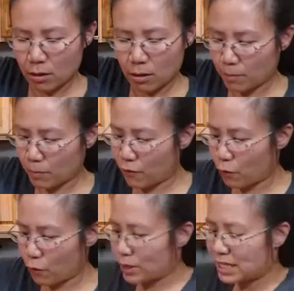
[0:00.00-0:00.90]

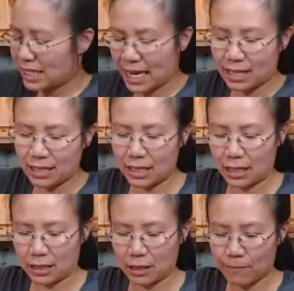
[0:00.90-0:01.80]
before we decant
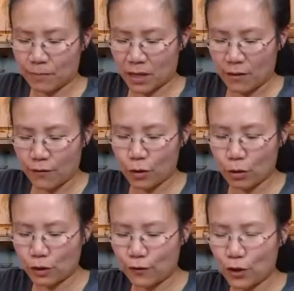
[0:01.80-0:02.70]
it. For
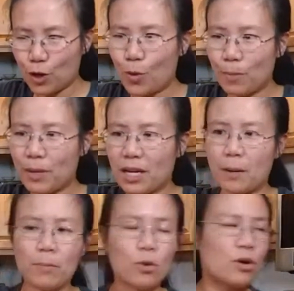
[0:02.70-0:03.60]
those of you who want to become
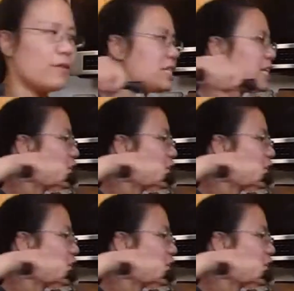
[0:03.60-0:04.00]
more of a tea